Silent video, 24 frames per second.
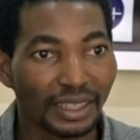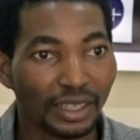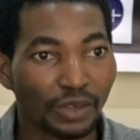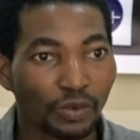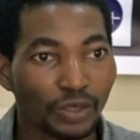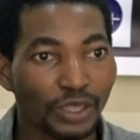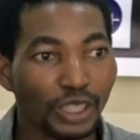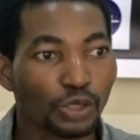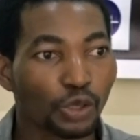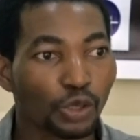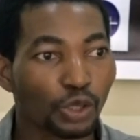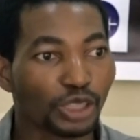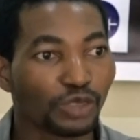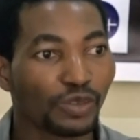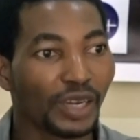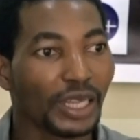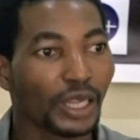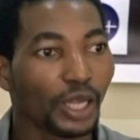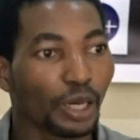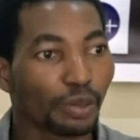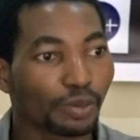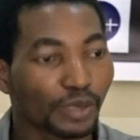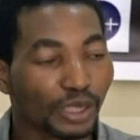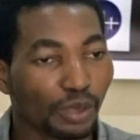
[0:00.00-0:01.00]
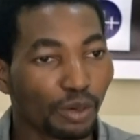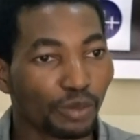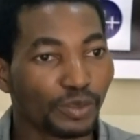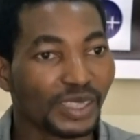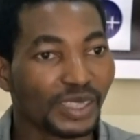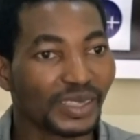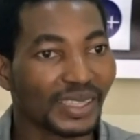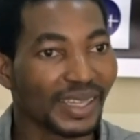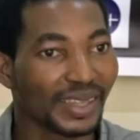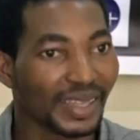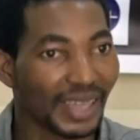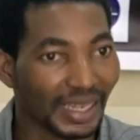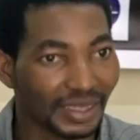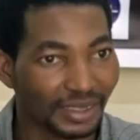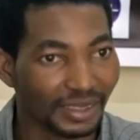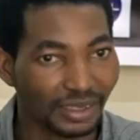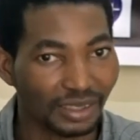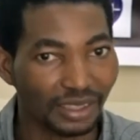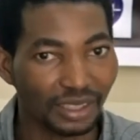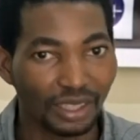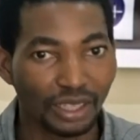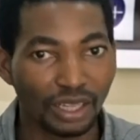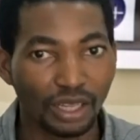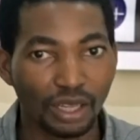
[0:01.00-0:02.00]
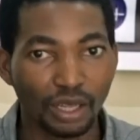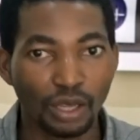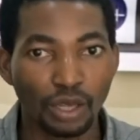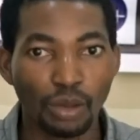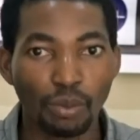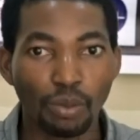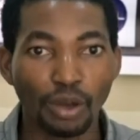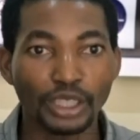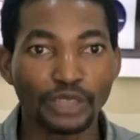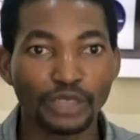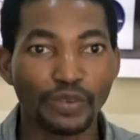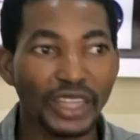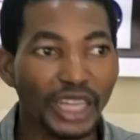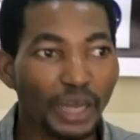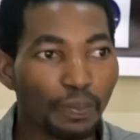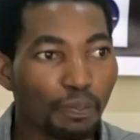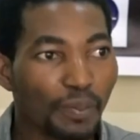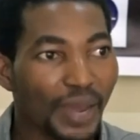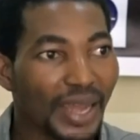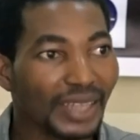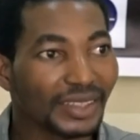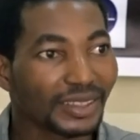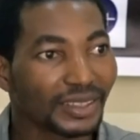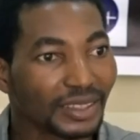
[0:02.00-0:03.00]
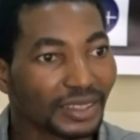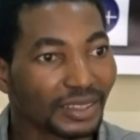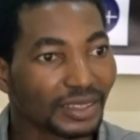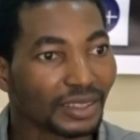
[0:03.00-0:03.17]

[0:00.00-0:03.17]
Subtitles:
we need to develop some of these areas, but development